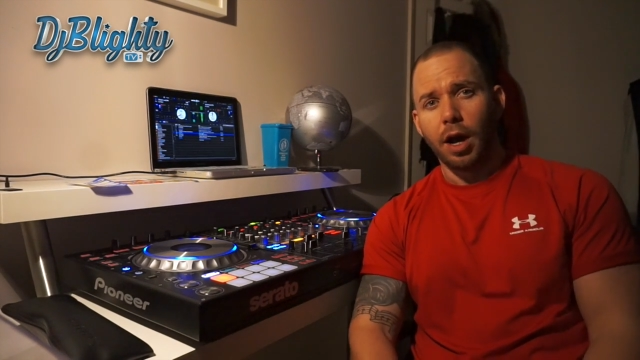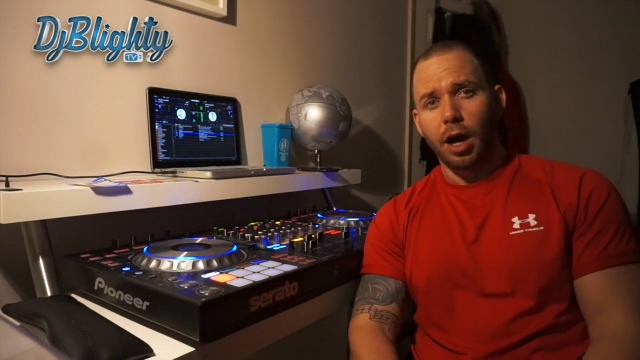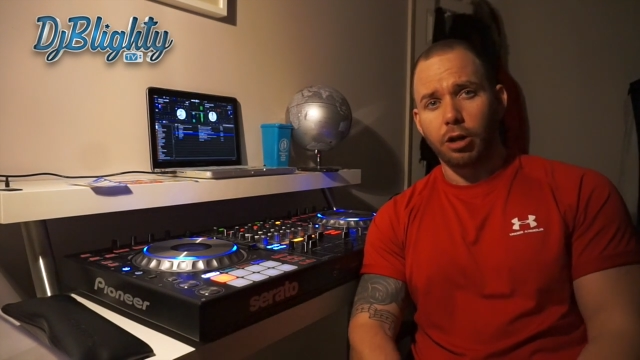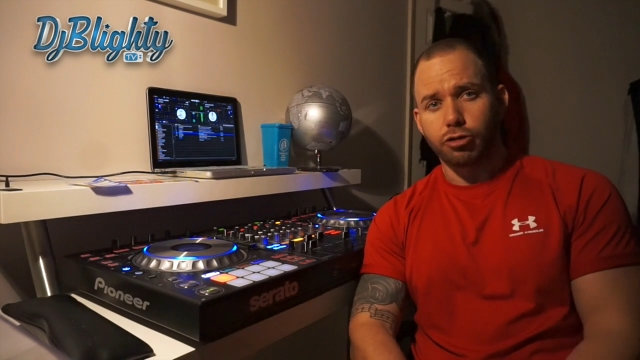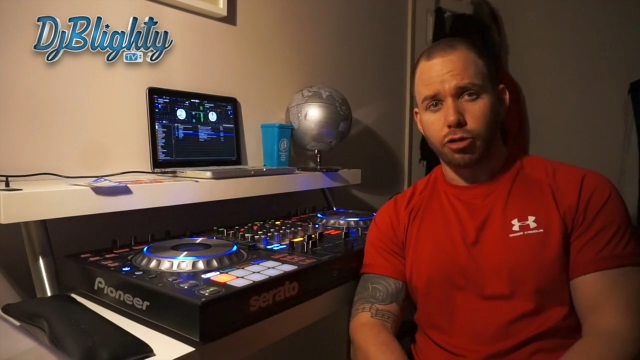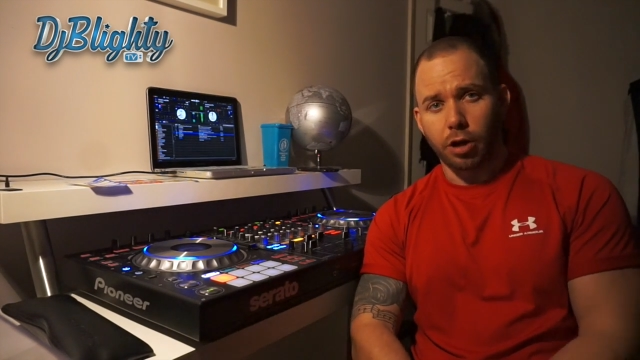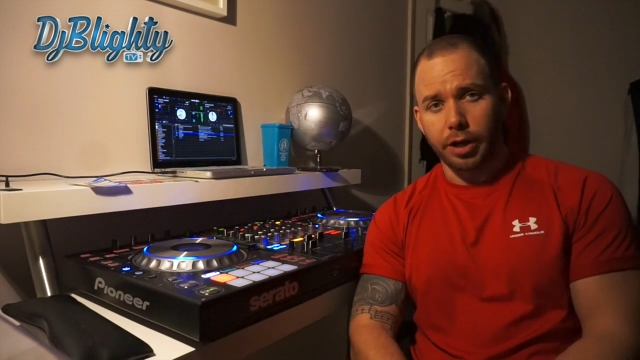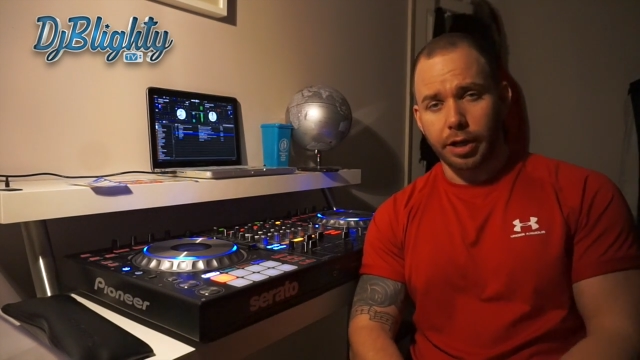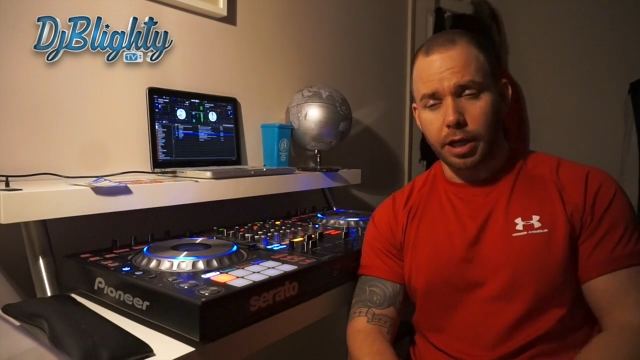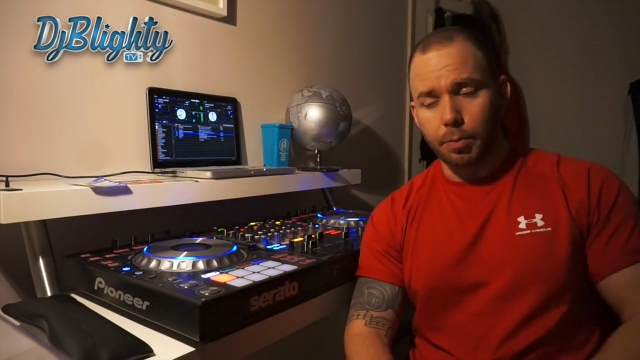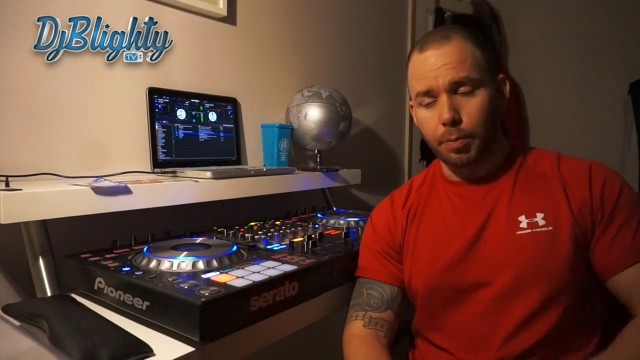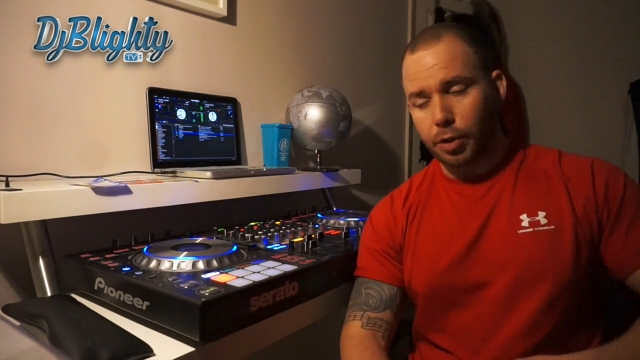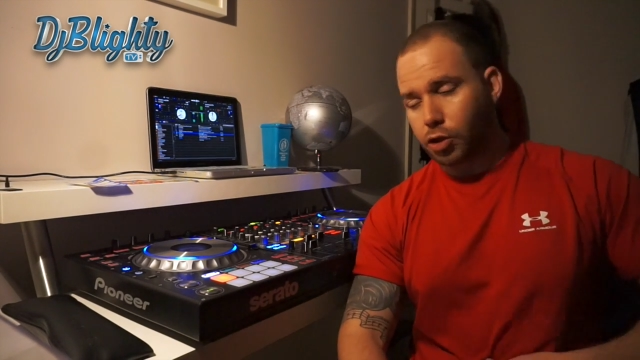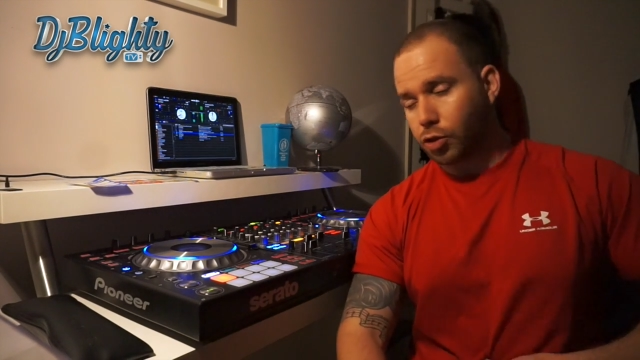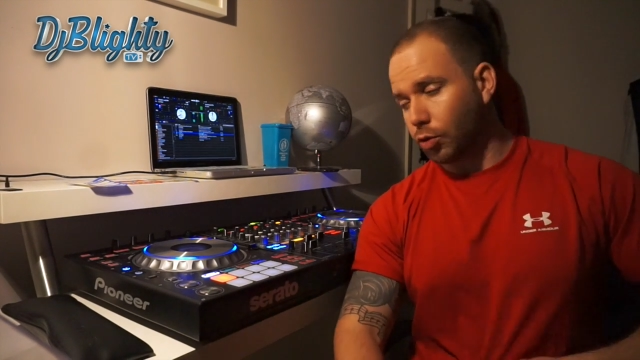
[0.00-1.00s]
I'll try and
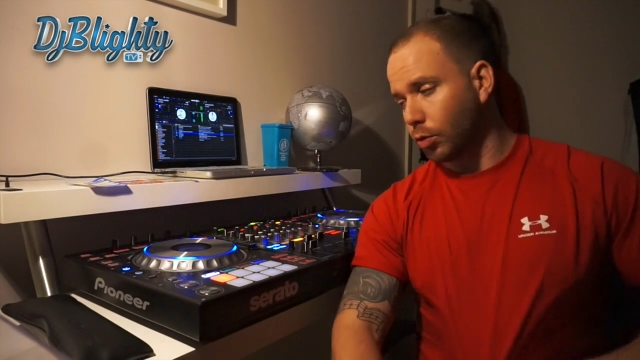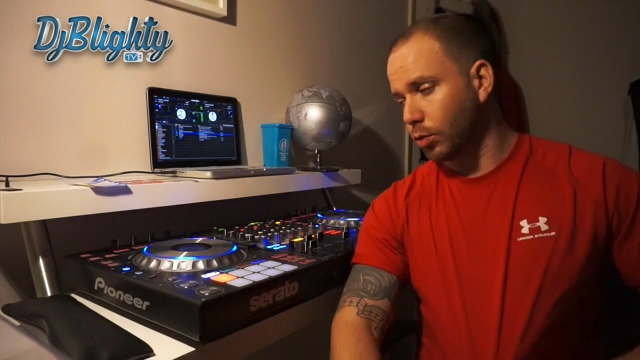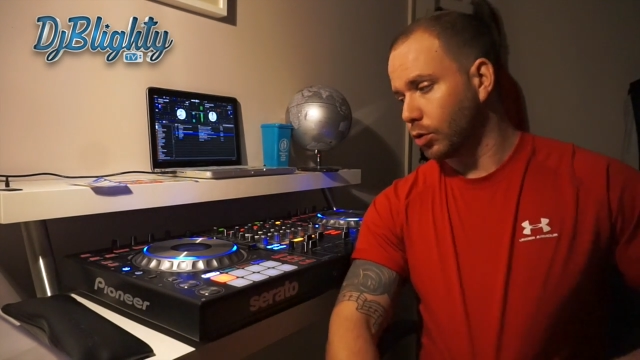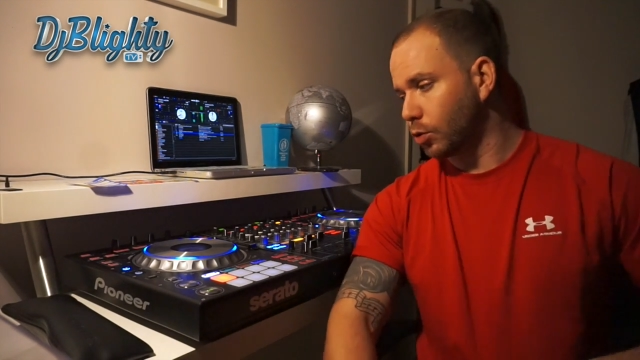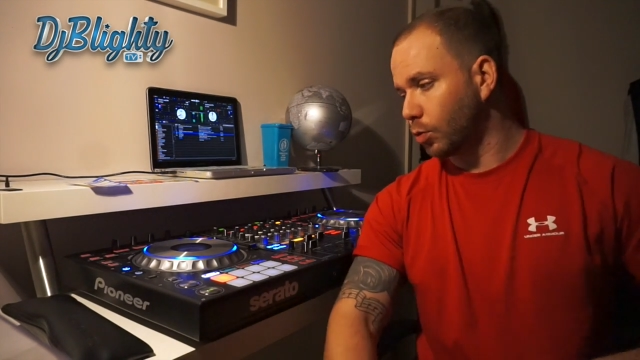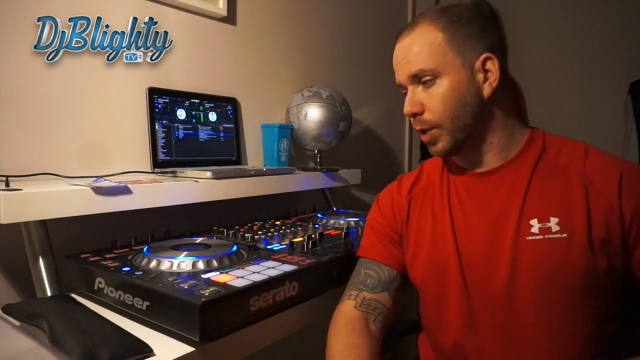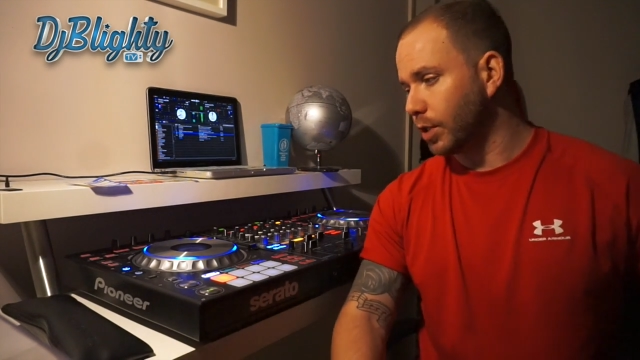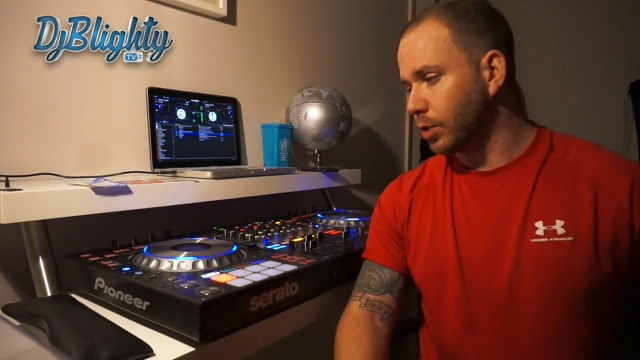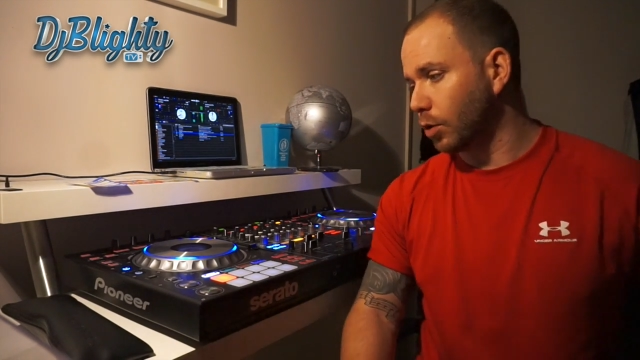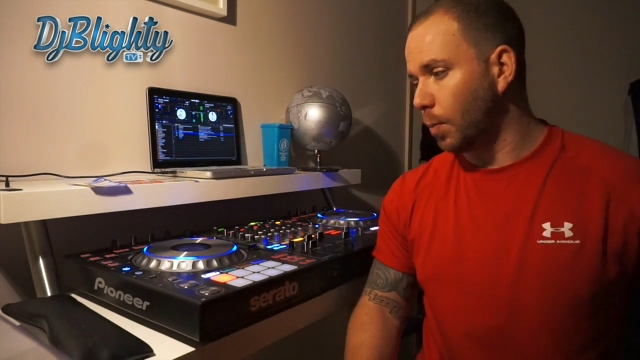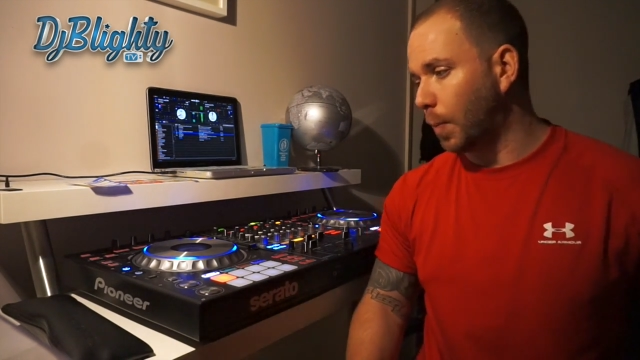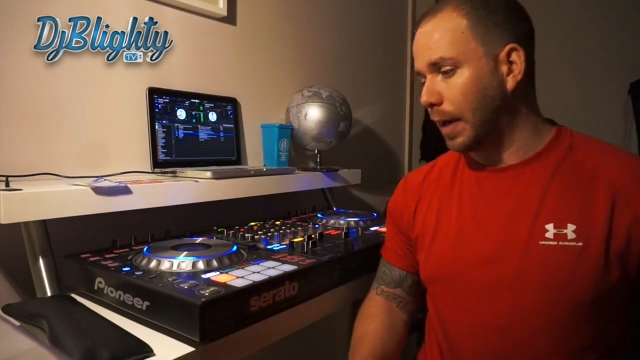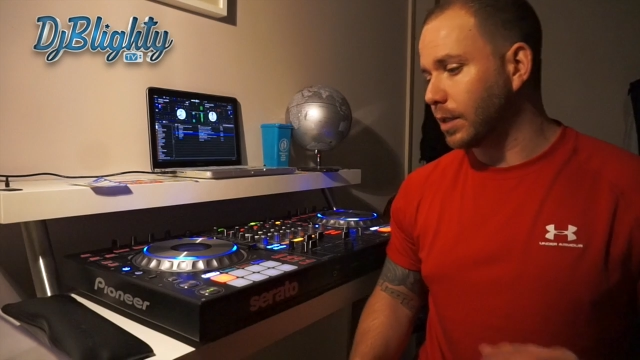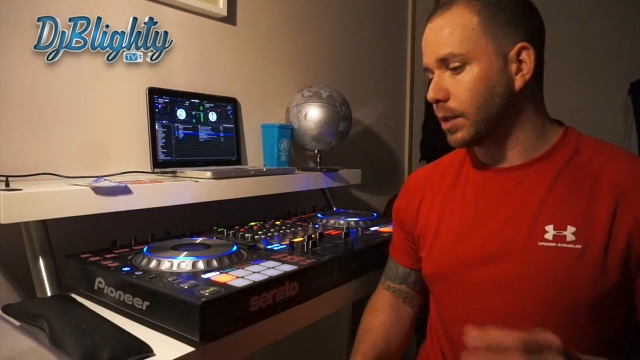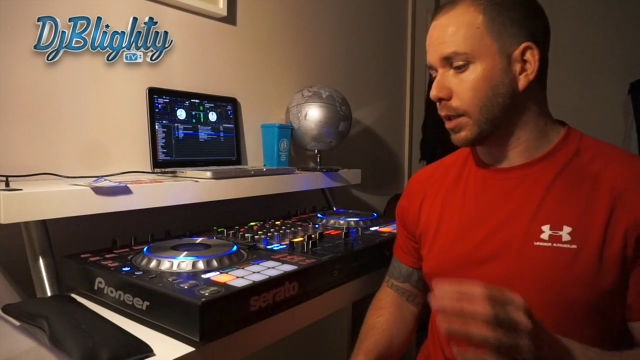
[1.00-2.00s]
keep it short and sweet. So
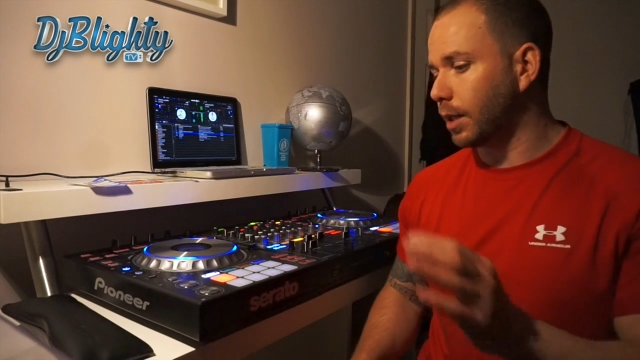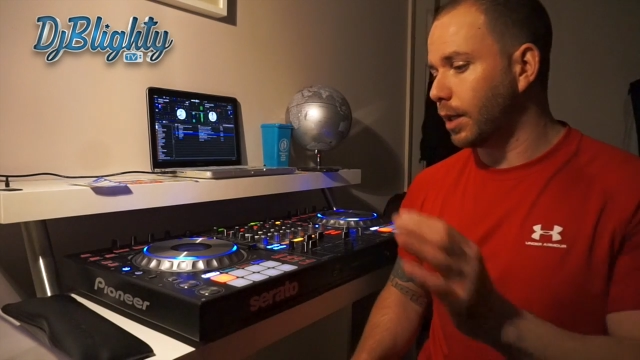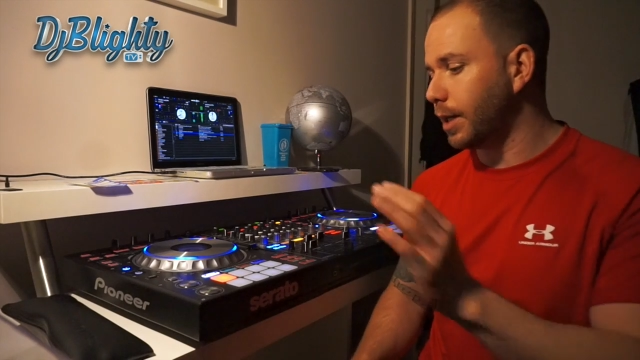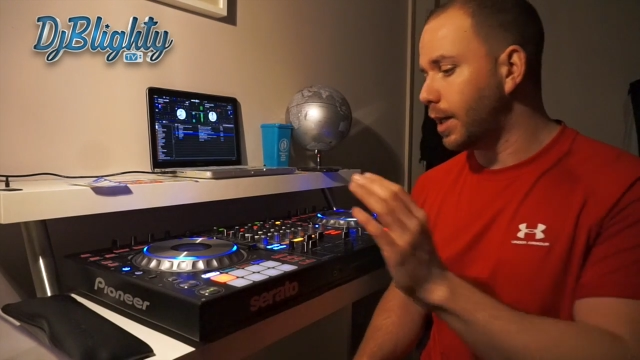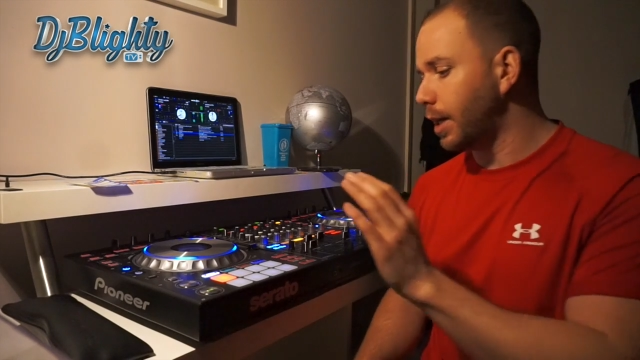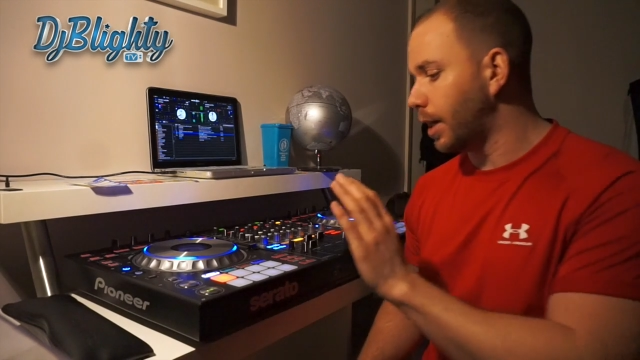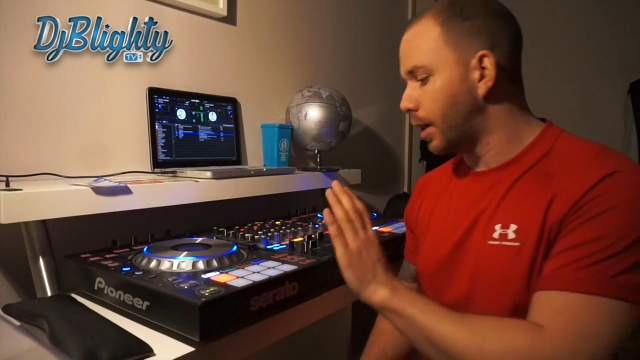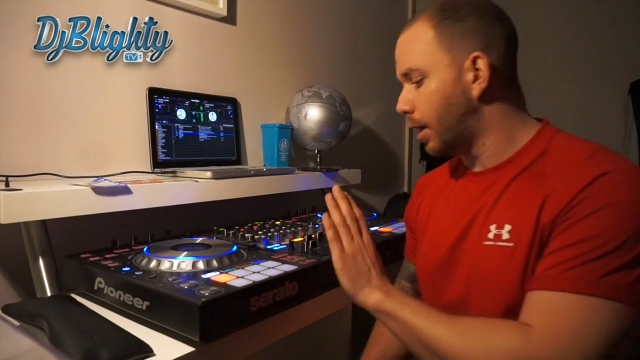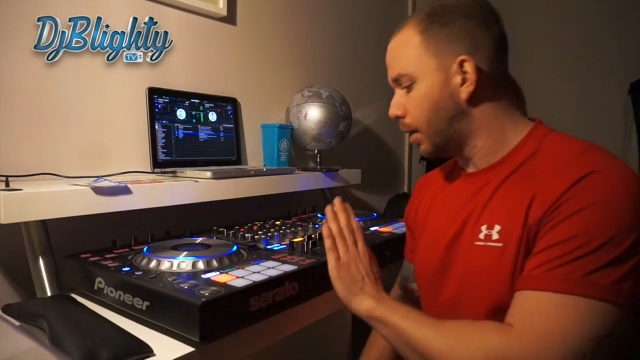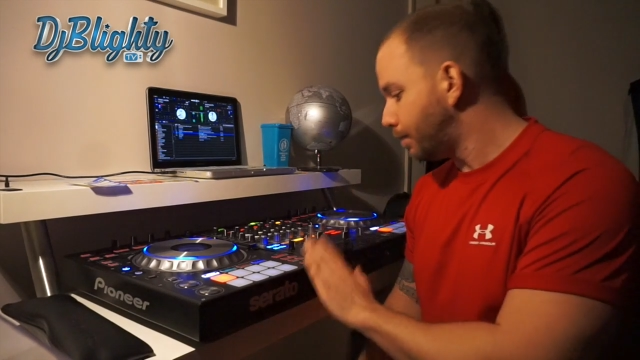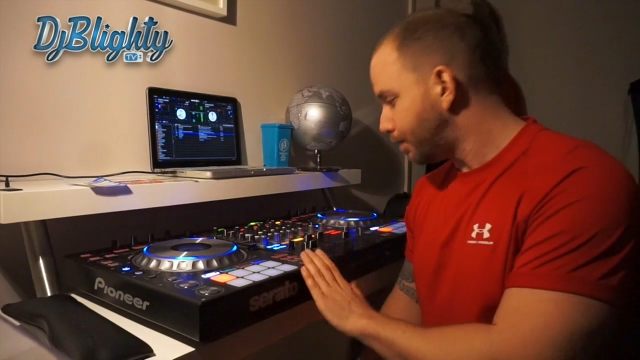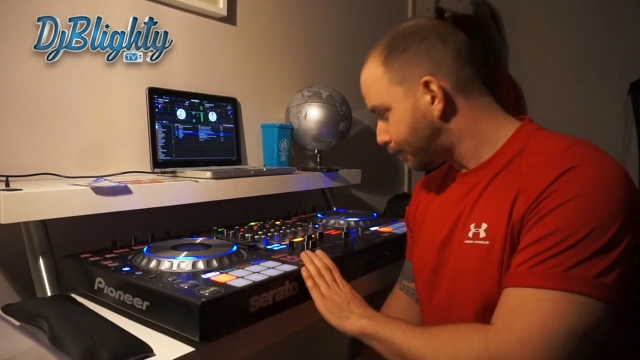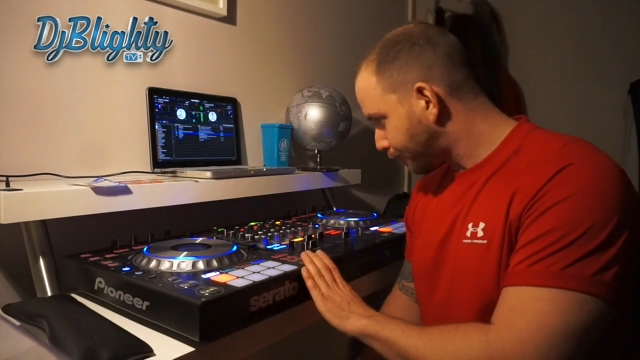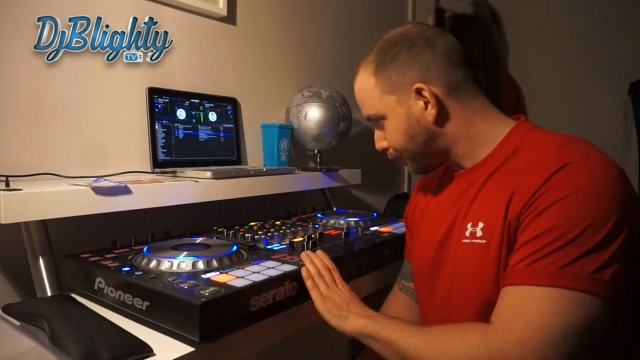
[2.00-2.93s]
basically here,